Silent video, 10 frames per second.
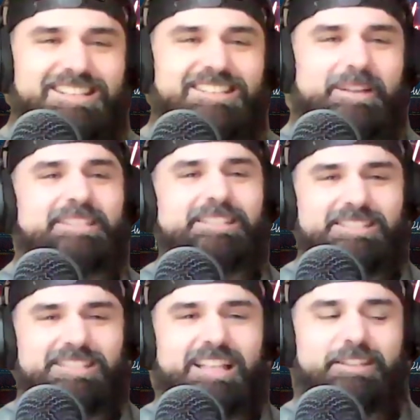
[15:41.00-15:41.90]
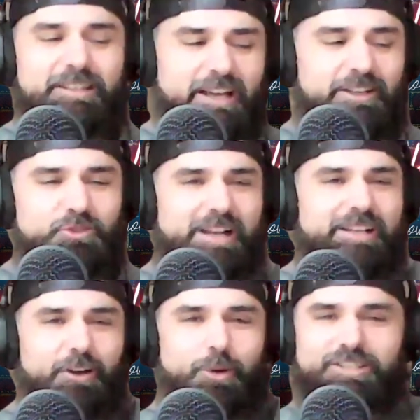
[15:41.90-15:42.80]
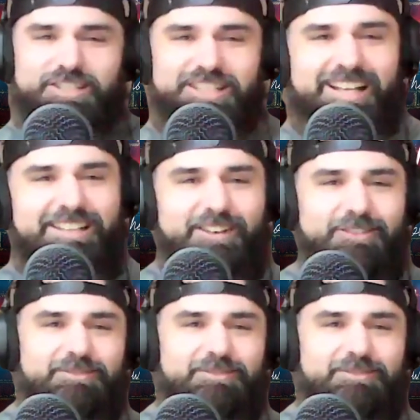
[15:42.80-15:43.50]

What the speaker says: Makes sense. That goes right into your question, Dane. Right